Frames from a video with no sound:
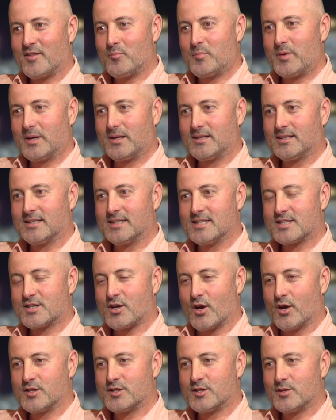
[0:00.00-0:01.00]
bill is
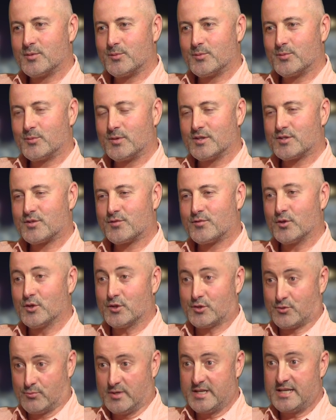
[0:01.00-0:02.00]
going to its
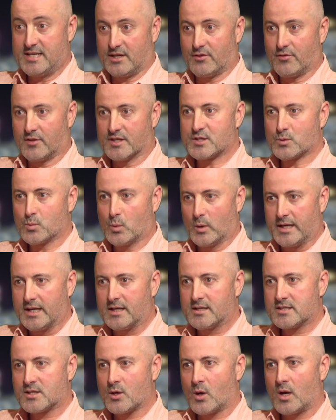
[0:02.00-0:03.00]
first reading this
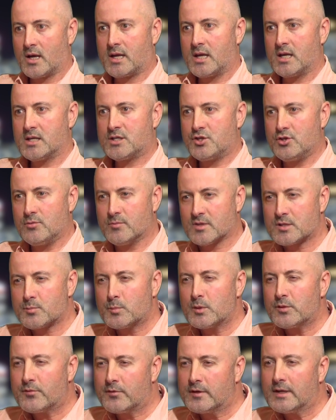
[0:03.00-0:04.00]
week, so I guess you must
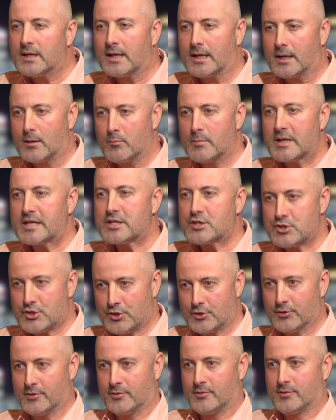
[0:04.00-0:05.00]
be feeling a
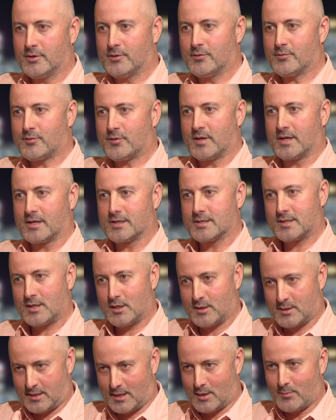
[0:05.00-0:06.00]
mixture of things.
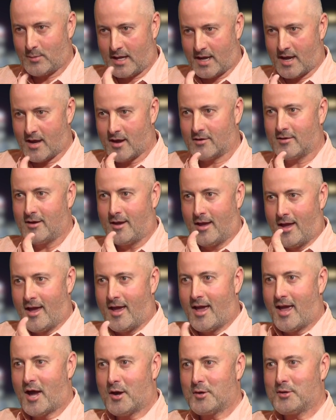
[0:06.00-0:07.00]
Tell me how
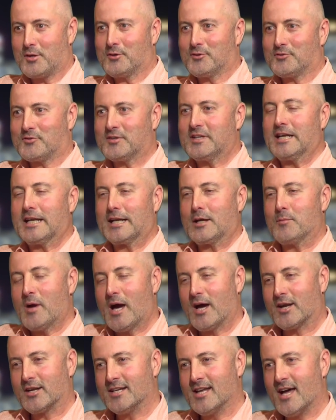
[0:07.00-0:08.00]
you're feeling
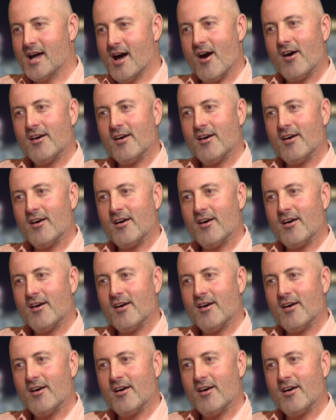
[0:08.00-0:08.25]
about it now.